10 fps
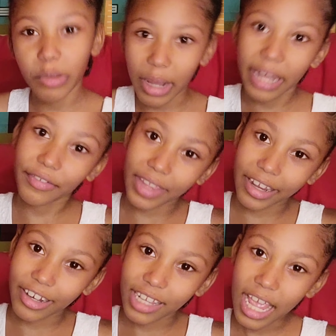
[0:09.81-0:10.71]
creative
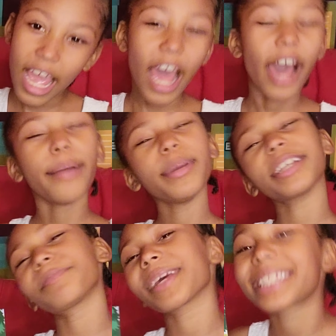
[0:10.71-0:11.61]
thinkers. I'll be
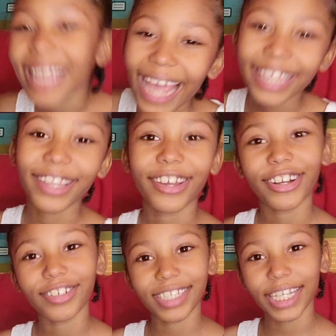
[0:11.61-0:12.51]
your spectacular
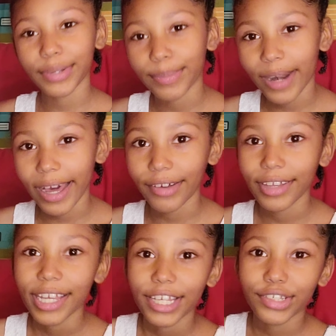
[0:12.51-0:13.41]
host, Zoey Brown.
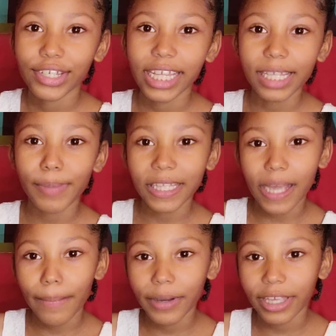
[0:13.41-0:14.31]
During this
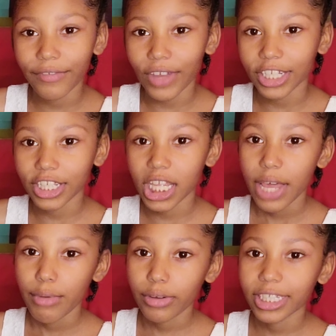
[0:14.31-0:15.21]
bedtime book adventure, we
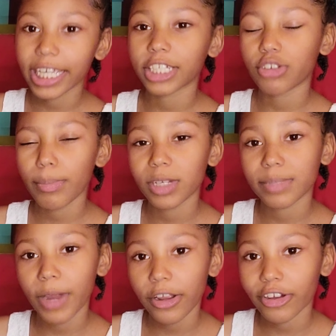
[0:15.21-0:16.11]
will take a trip with
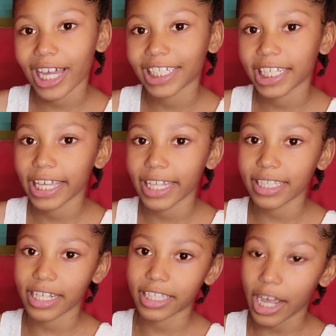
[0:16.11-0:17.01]
Sparkle as she
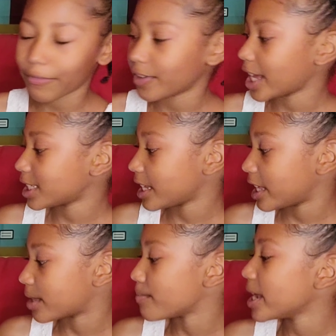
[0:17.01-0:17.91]
gets a tough lesson
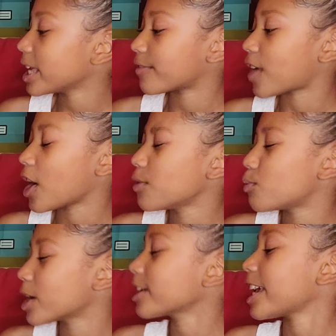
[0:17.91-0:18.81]
in the meaning of hard
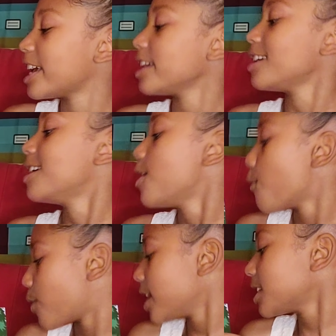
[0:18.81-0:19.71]
work in
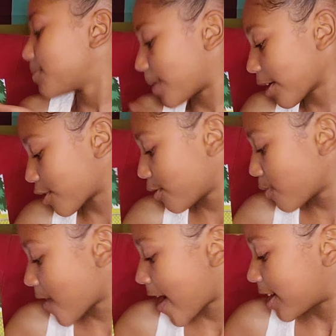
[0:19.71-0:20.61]
Run, Sparkle,
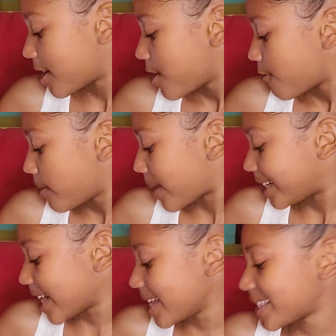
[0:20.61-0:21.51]
Run, won by
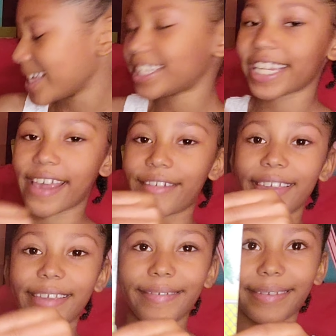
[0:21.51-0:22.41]
JayCee Cherry.